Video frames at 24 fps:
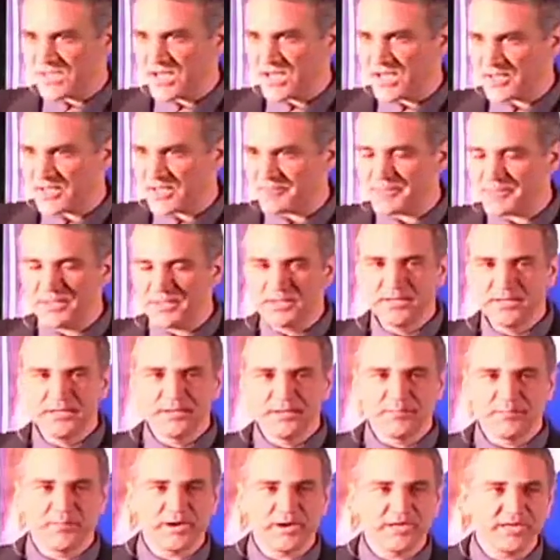gaps at the
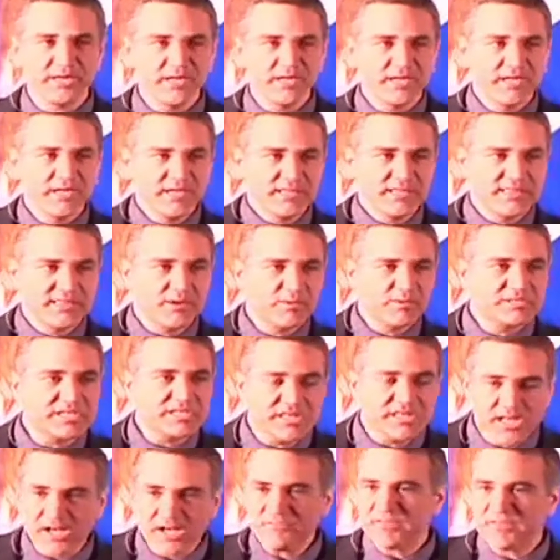time, but
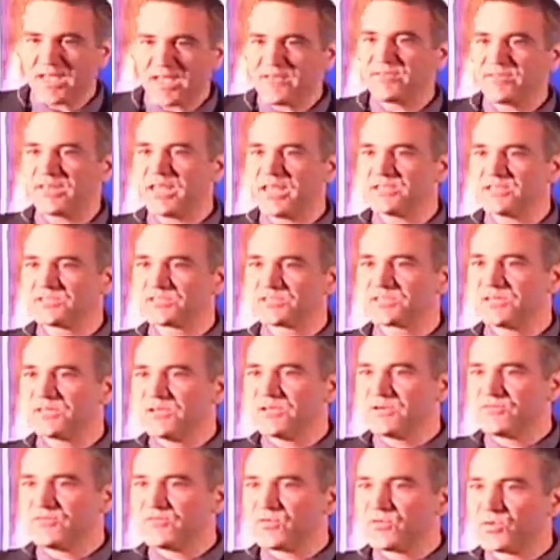there was enough
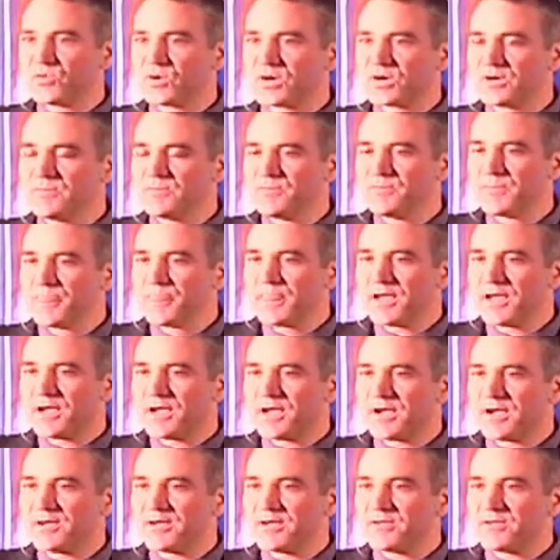evidence
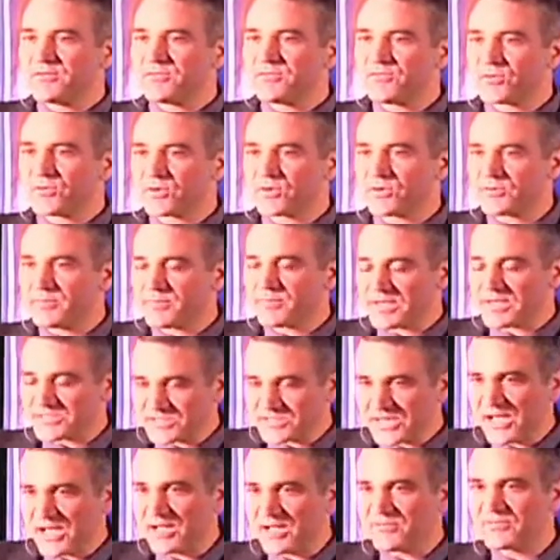for
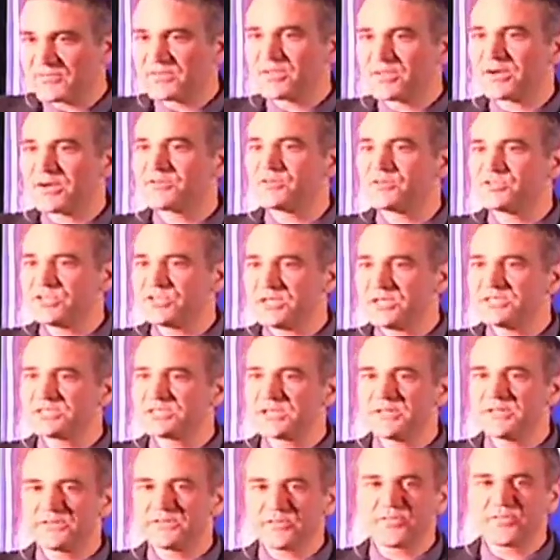myself
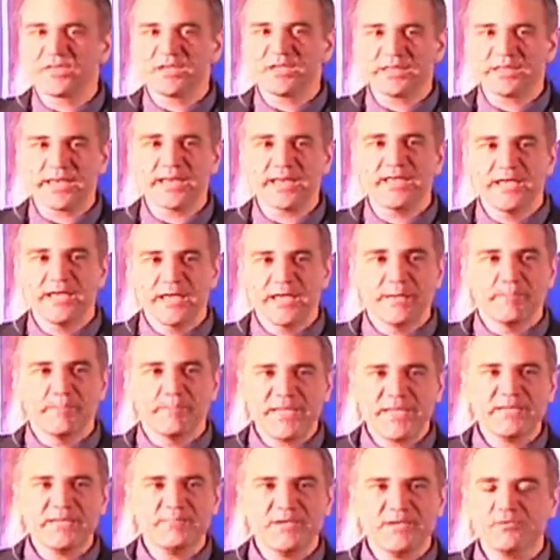and Dr. Jensen to
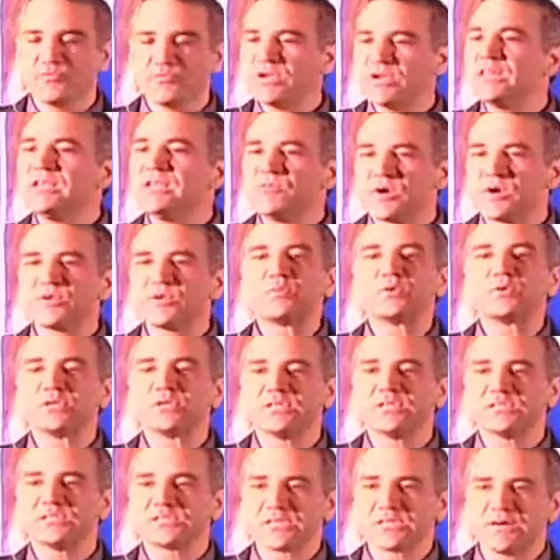think that maybe
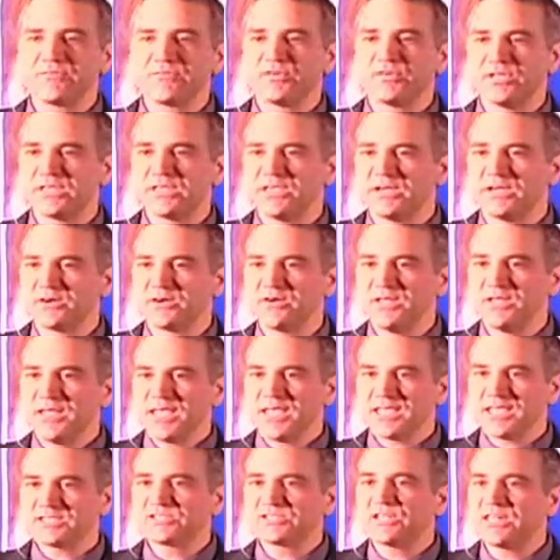really what we're
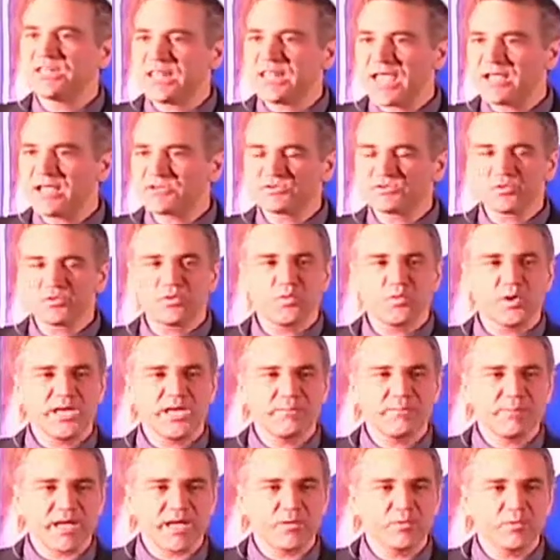discovering here is the
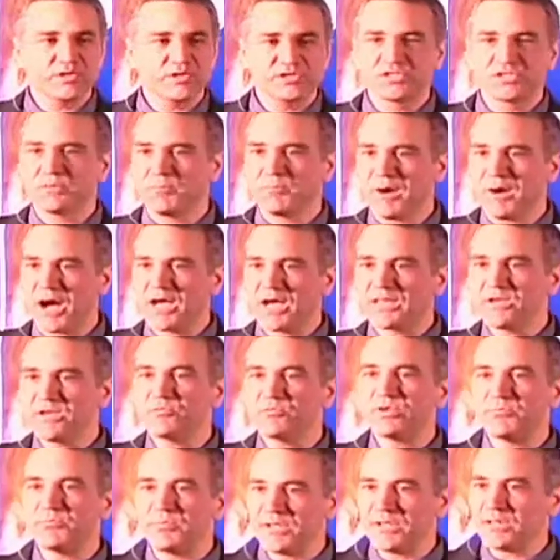natural way by
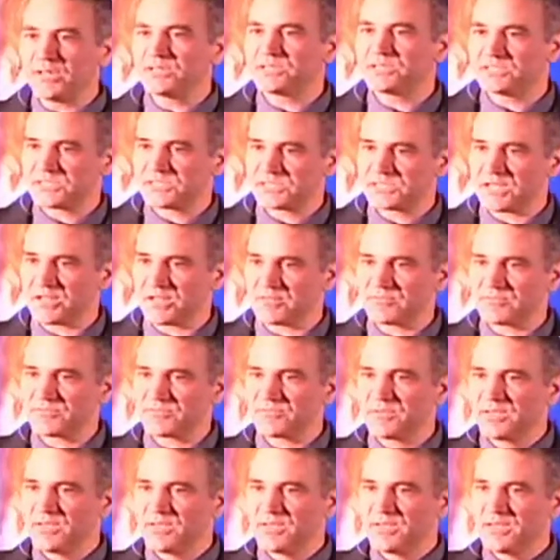which the body rebuilds
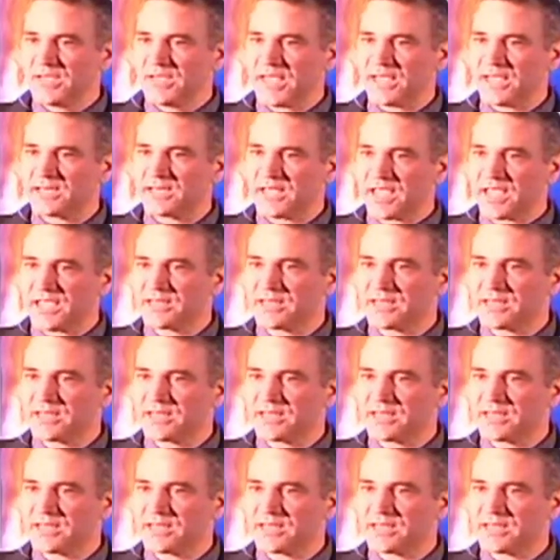itself